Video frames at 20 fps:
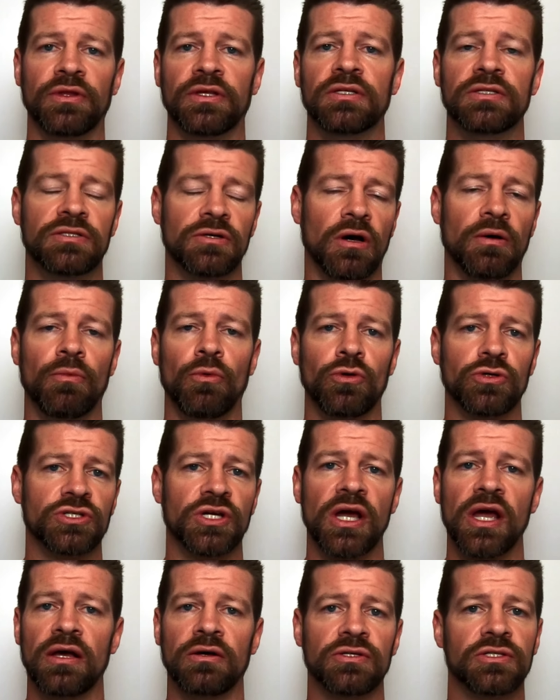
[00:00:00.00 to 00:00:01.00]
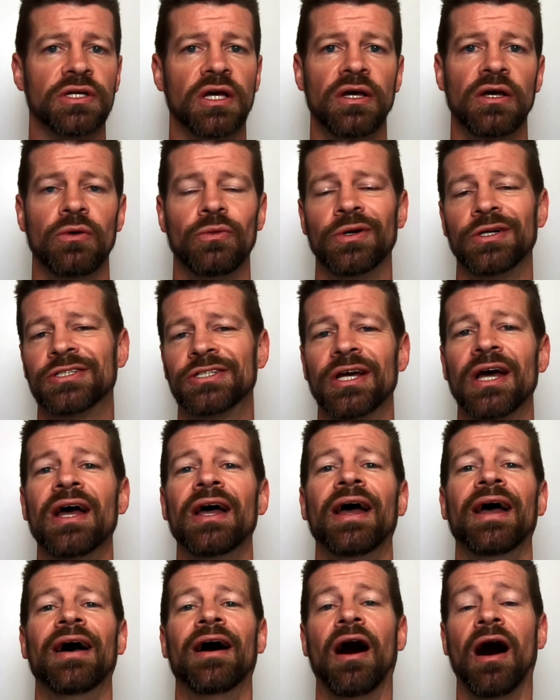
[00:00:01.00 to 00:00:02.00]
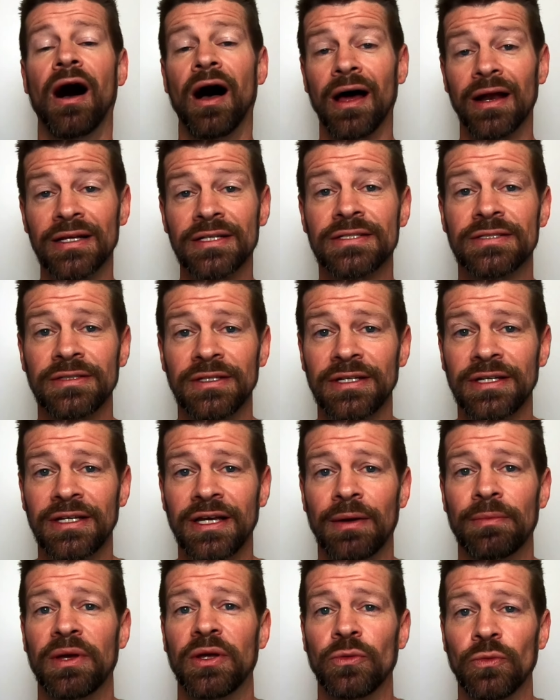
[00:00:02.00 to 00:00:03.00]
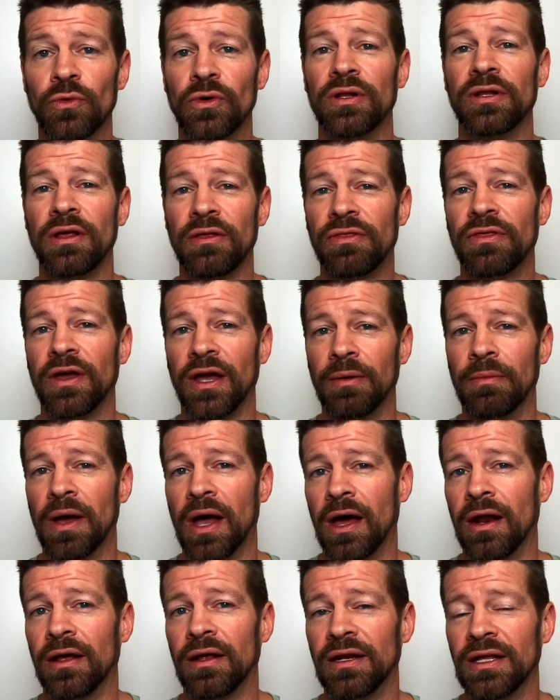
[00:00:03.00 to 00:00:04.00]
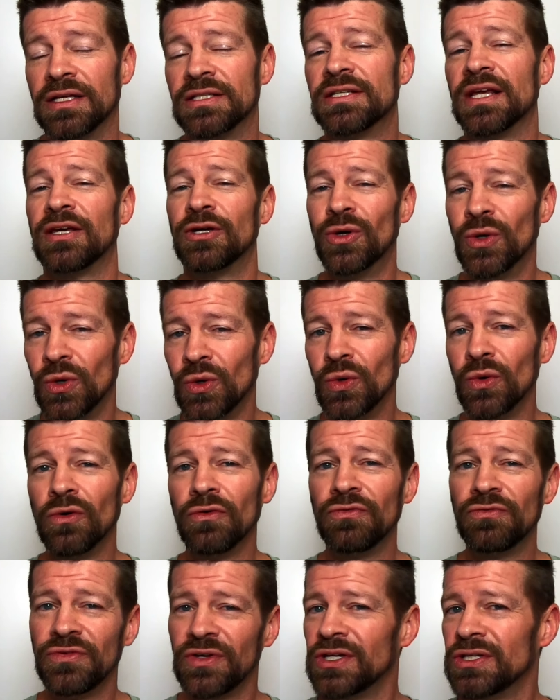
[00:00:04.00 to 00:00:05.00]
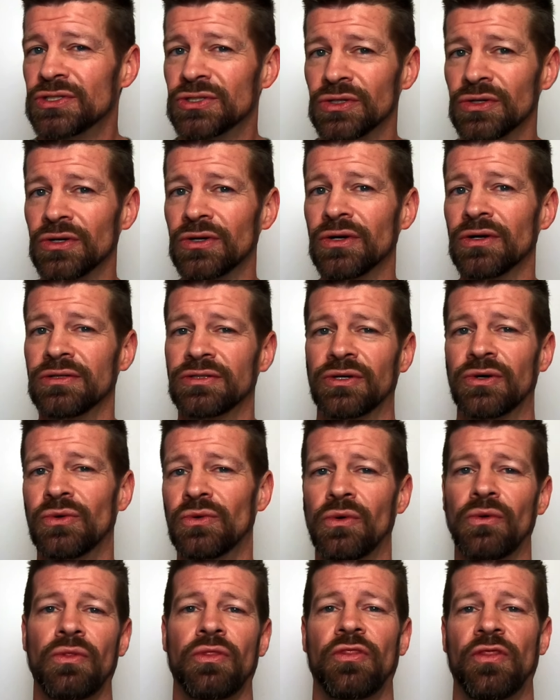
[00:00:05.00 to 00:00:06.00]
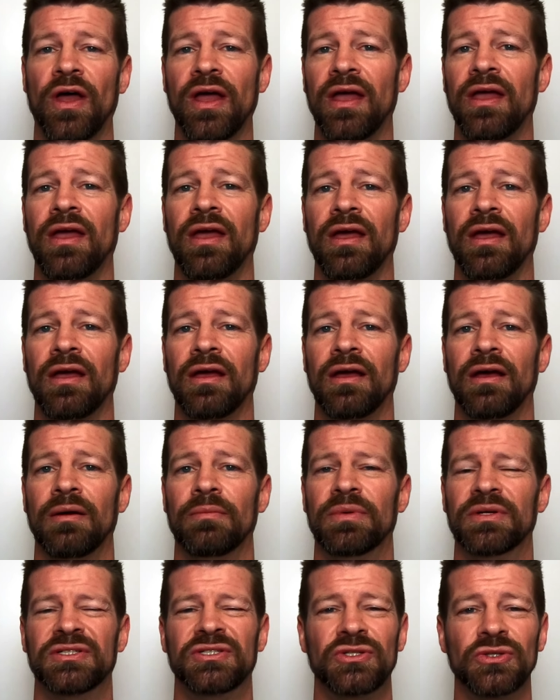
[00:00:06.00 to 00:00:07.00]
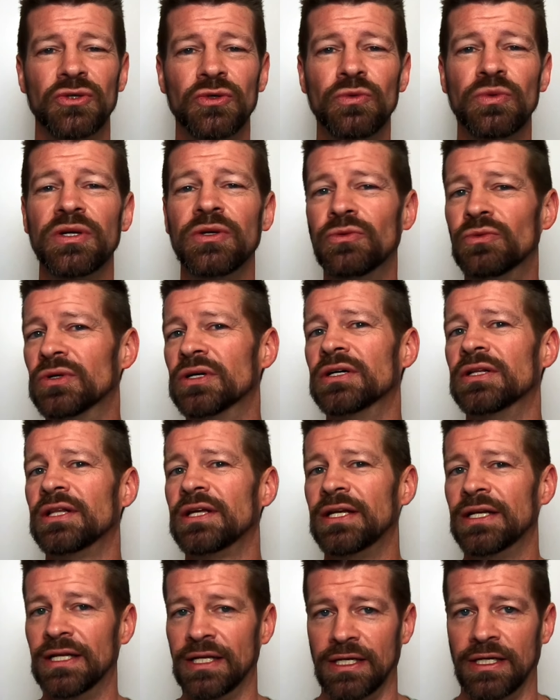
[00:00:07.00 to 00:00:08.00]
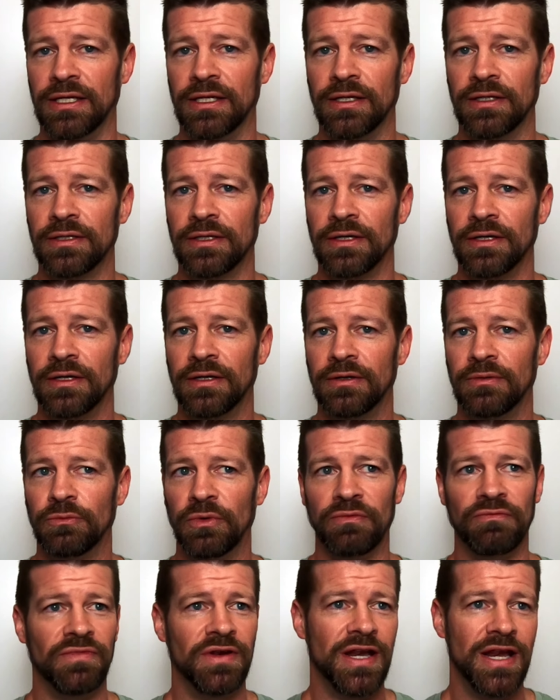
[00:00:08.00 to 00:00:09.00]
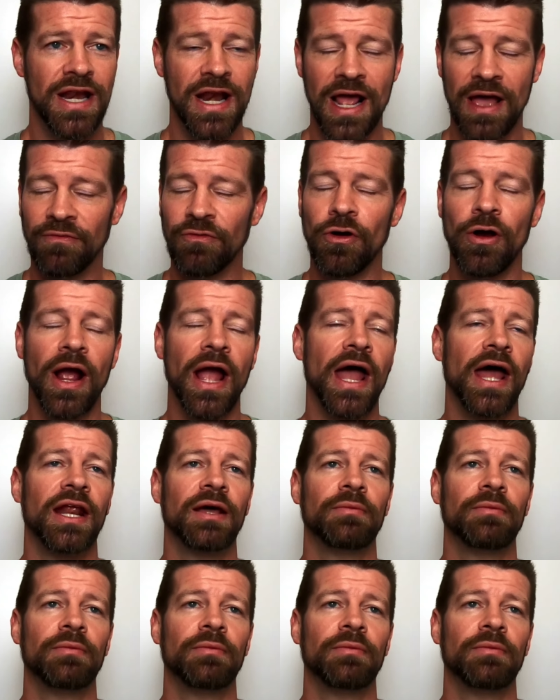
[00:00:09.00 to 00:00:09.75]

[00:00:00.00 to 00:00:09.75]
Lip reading: these onboard scales, which honestly, I mean, really think about it. It's a cool feature, it's a cool thing, but do we really need it? We've never had